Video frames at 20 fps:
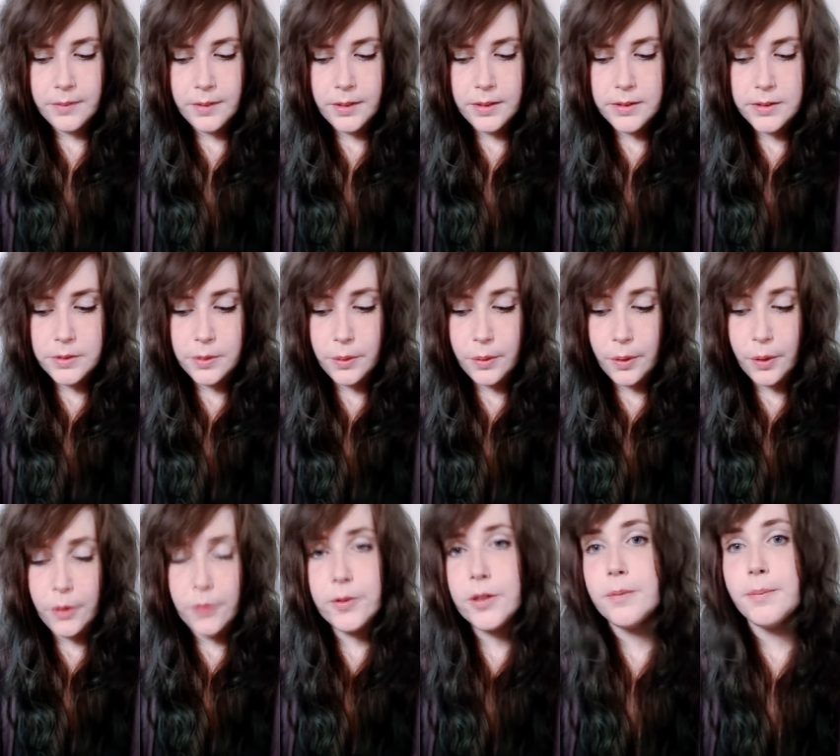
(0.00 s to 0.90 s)

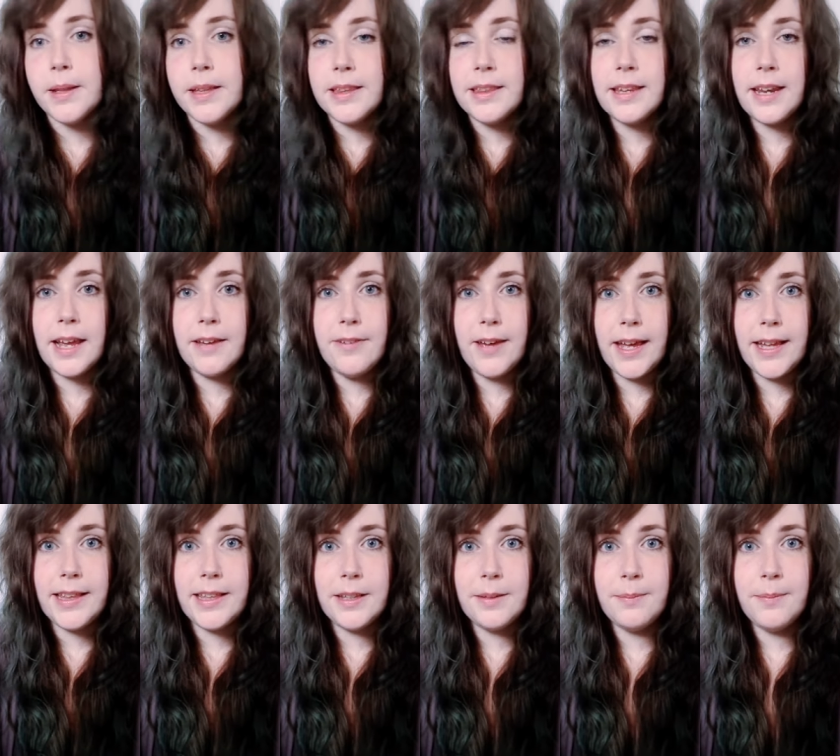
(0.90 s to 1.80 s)
So over the month that I've
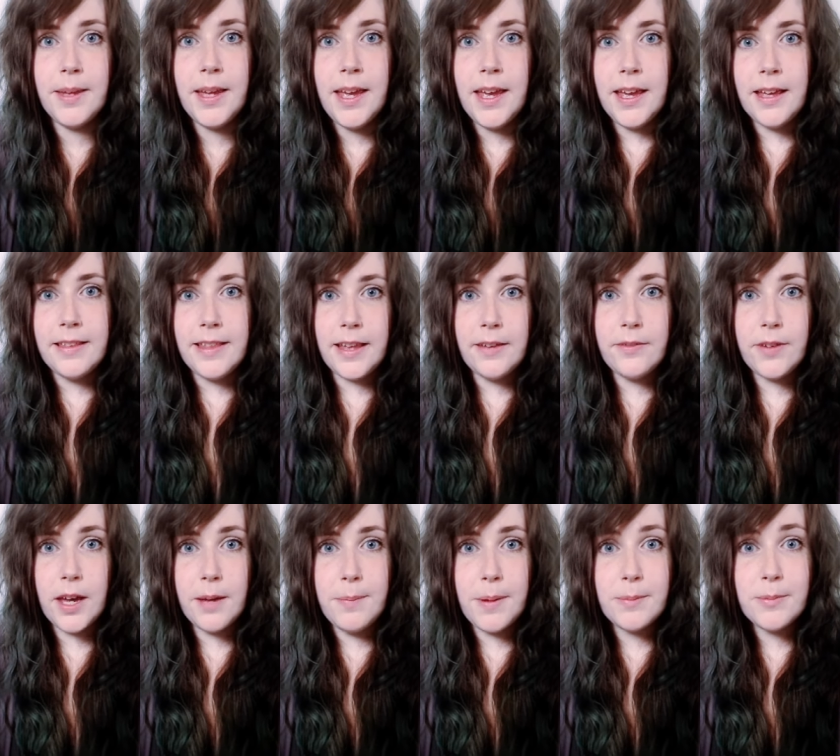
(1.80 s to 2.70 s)
had them,
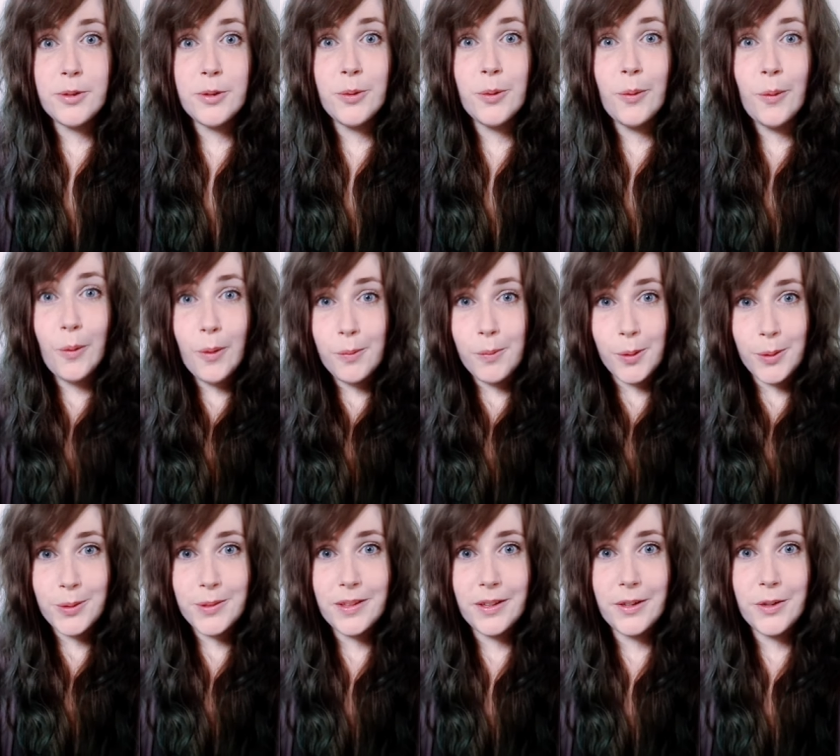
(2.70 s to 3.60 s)
they've come up to
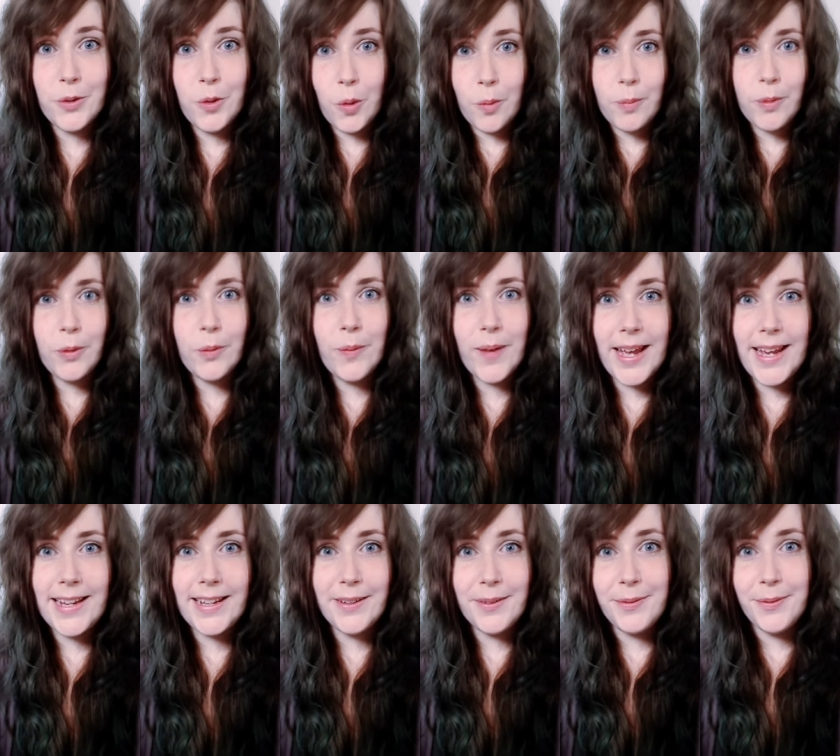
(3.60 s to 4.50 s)
almost a normal
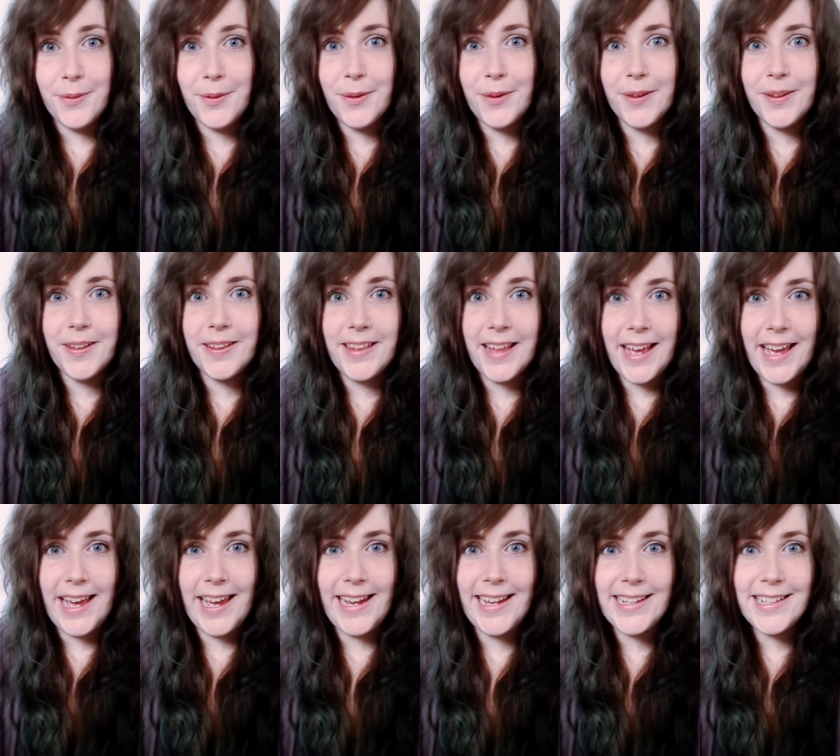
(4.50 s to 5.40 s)
weight for
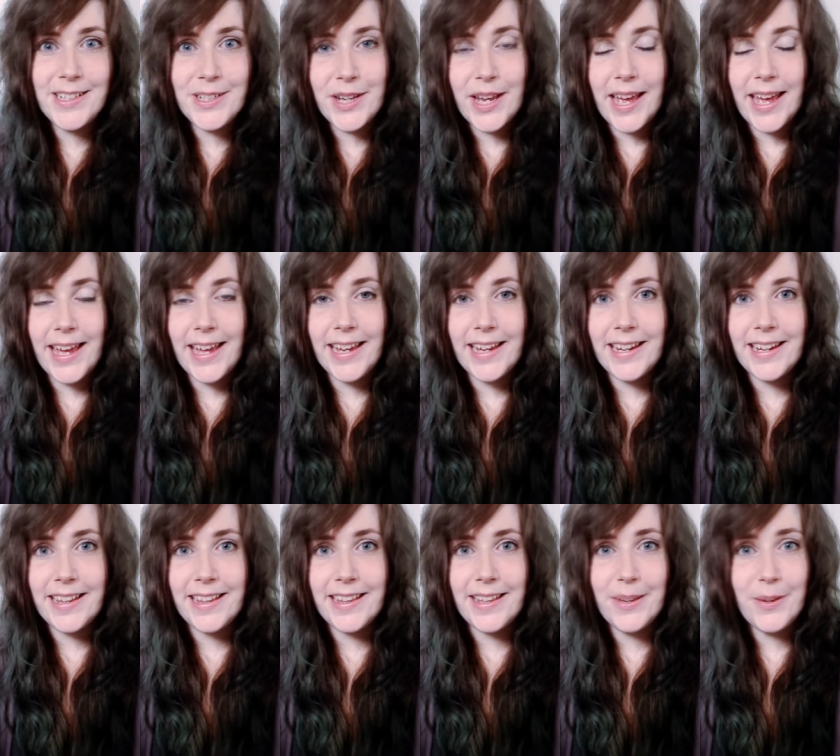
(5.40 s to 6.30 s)
their age,
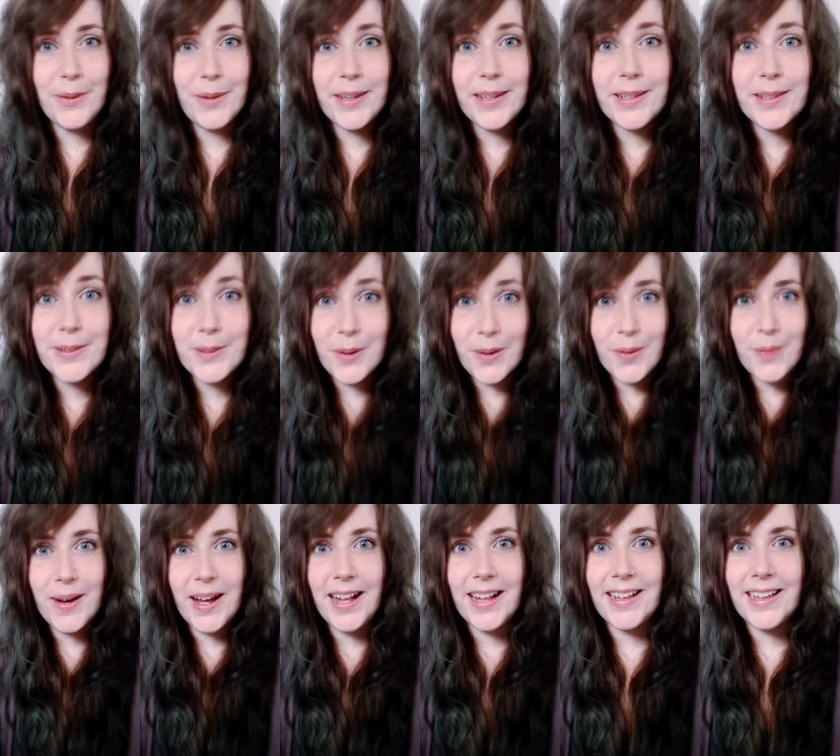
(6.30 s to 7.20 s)
and they're doing so
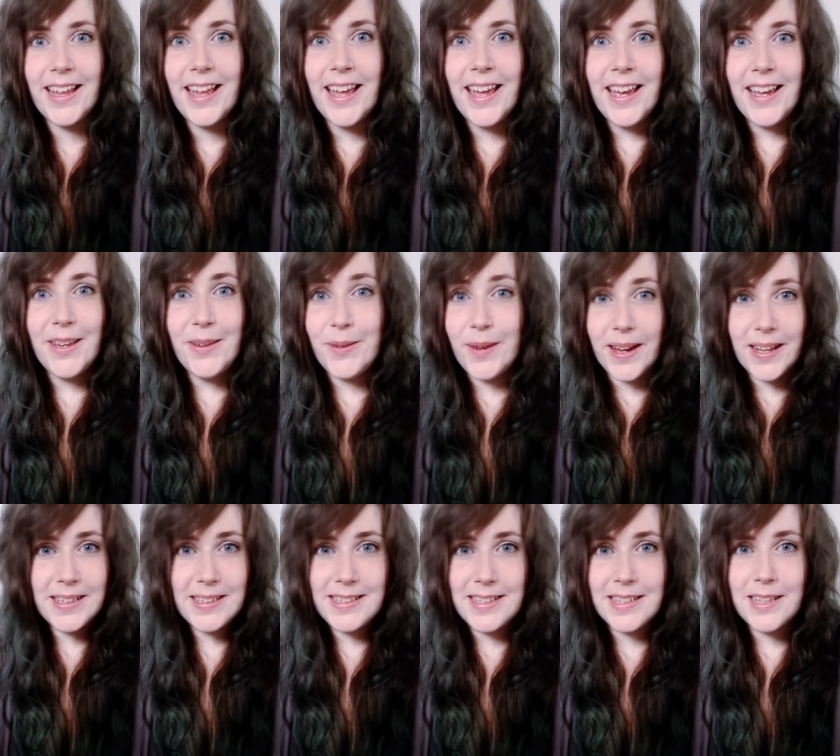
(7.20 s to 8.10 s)
well. You
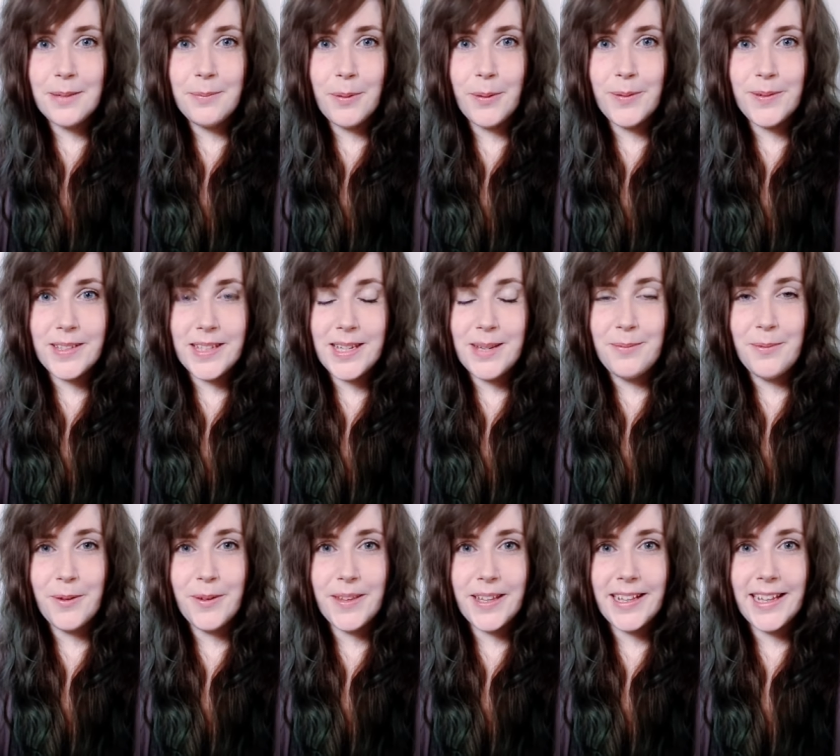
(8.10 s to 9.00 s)
can't see their bones
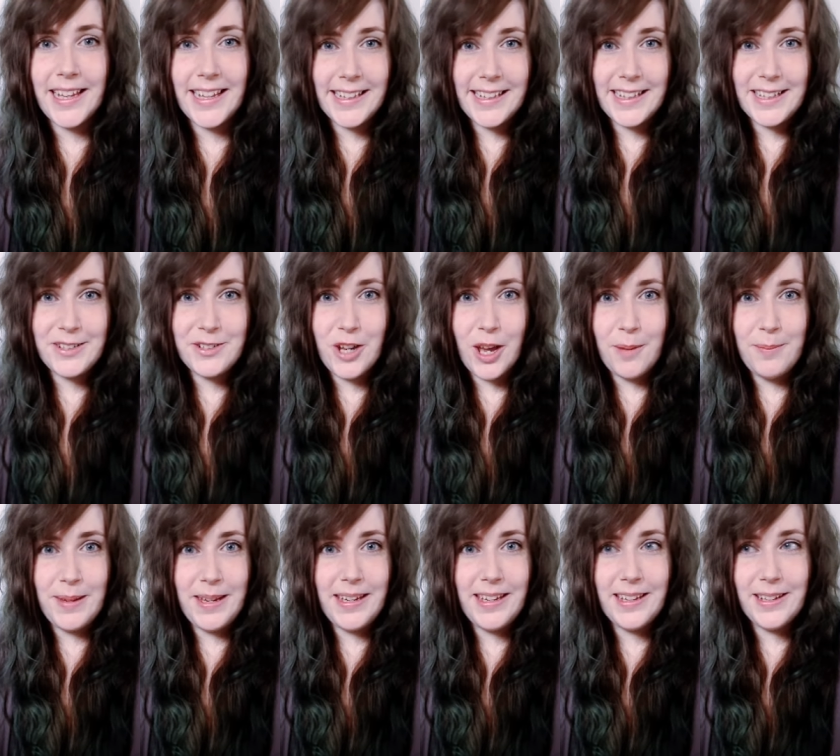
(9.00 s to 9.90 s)
anymore. They're like little
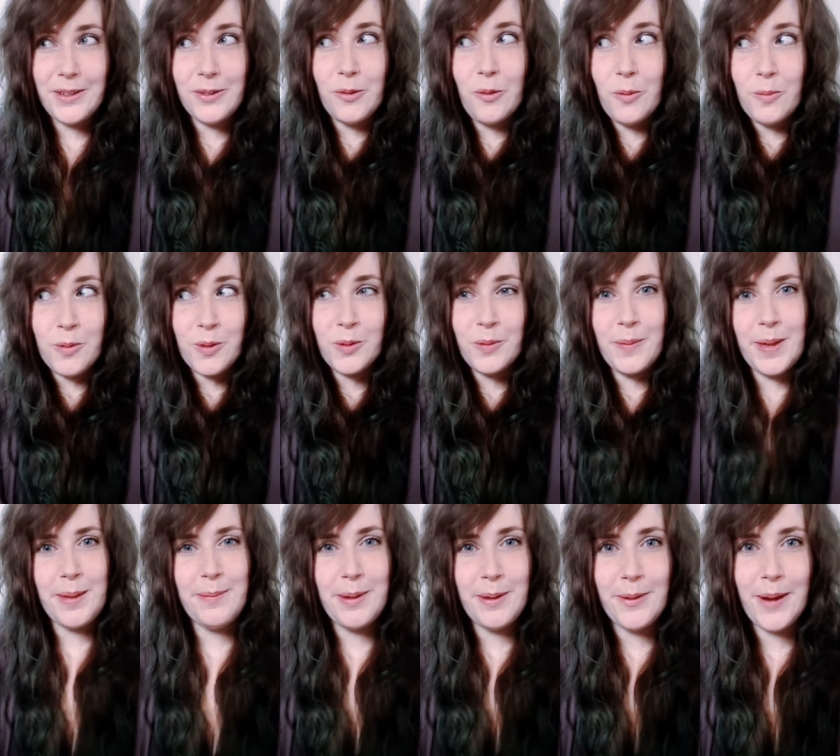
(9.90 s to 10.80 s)
chubby, normal
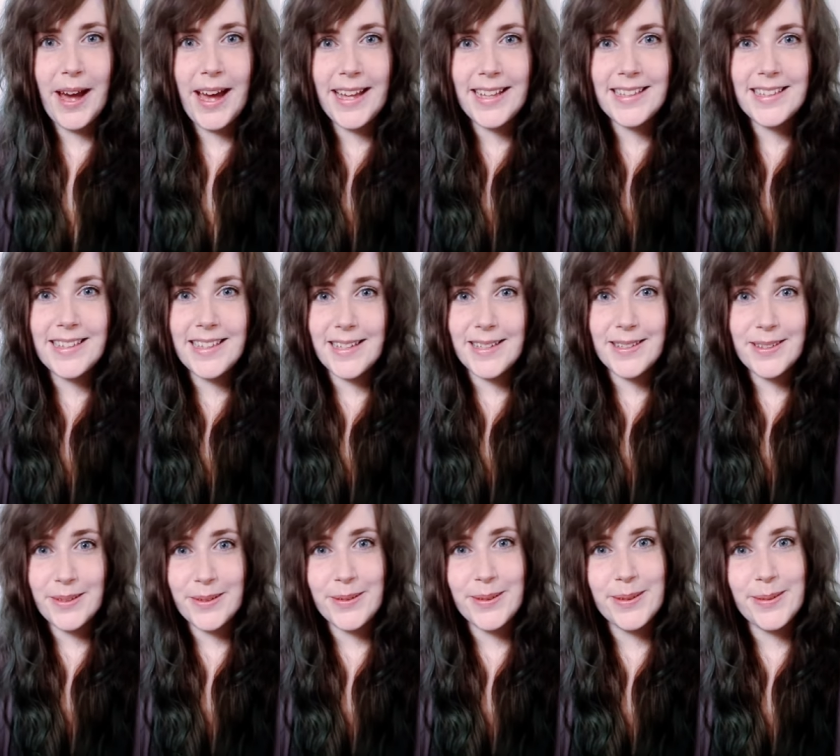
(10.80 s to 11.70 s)
baby rats. They're
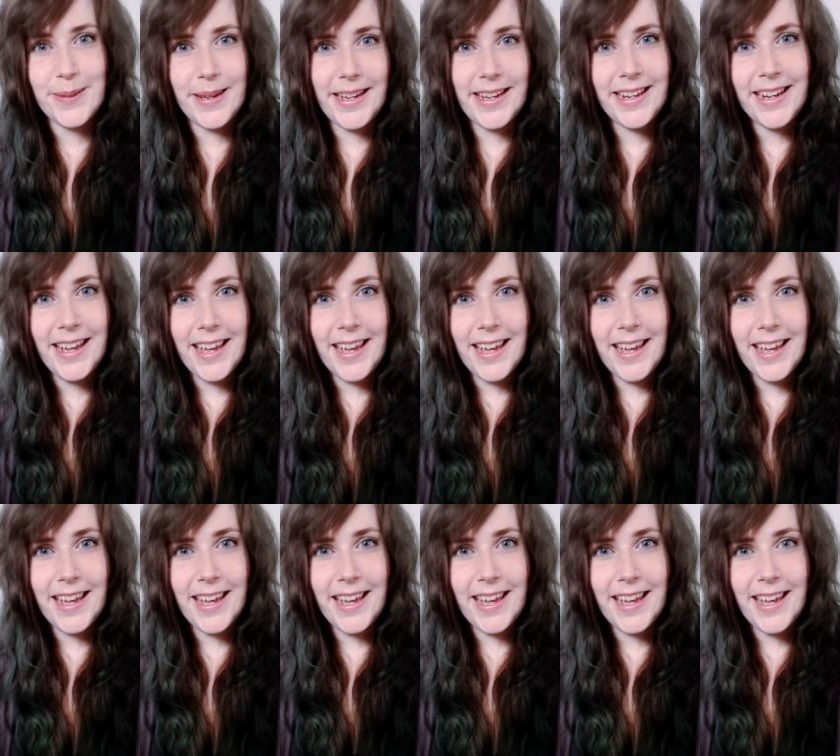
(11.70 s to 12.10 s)
so sweet.